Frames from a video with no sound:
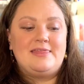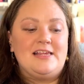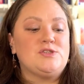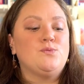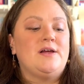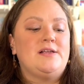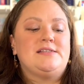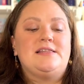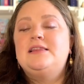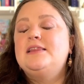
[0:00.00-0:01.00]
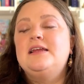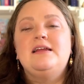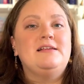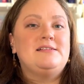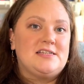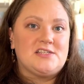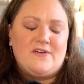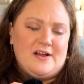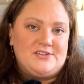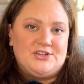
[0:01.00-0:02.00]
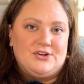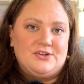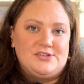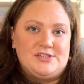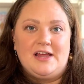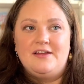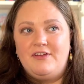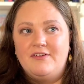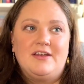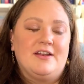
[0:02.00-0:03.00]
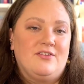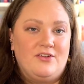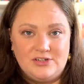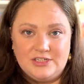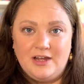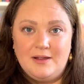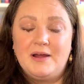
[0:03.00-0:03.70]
This was the easiest 5 stars I have given in a long time.